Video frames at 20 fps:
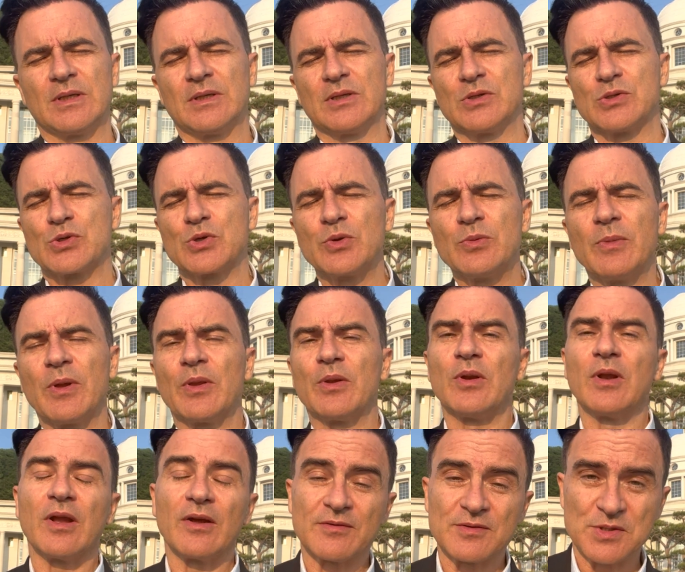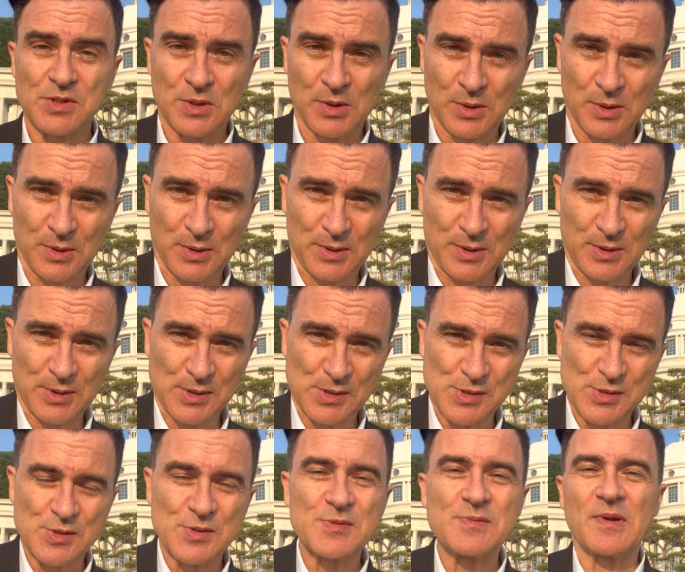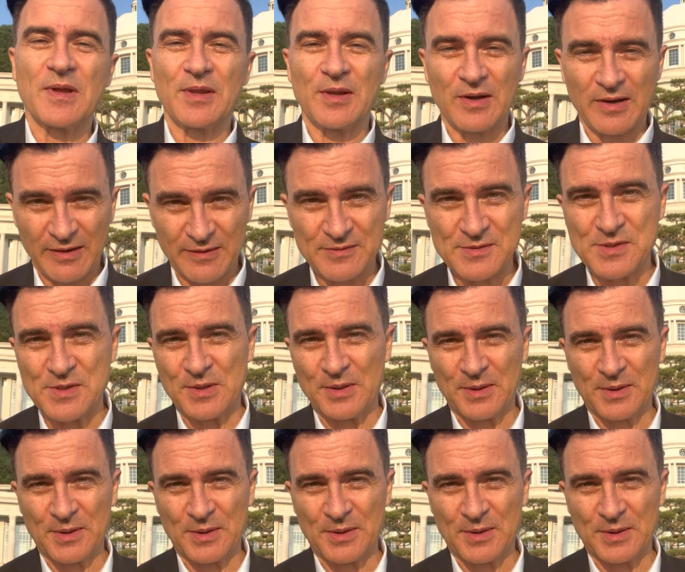True Mother loves you. True Mother loves you.